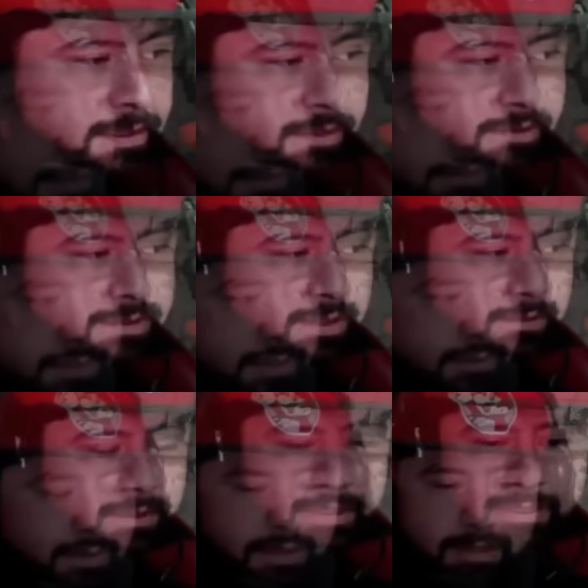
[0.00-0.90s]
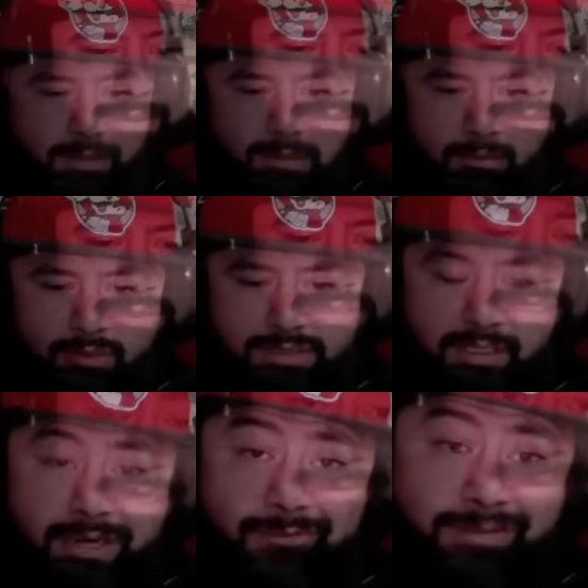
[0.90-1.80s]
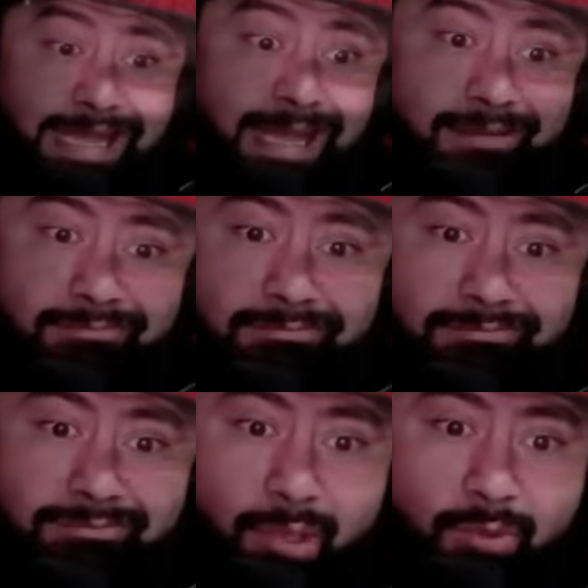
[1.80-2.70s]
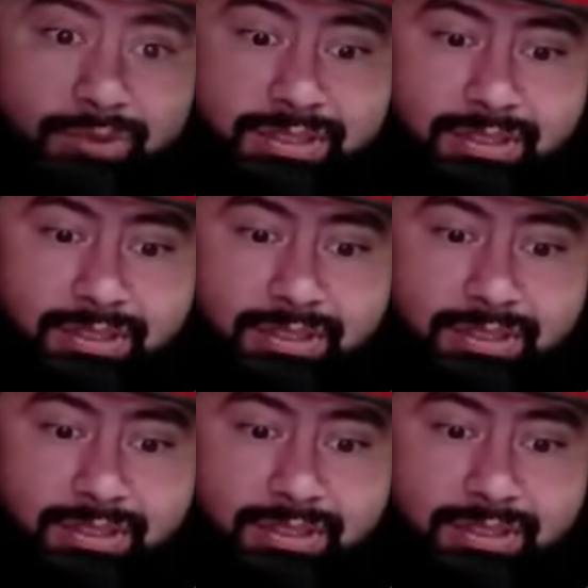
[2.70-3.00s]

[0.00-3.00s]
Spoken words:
so we'll start off with that. With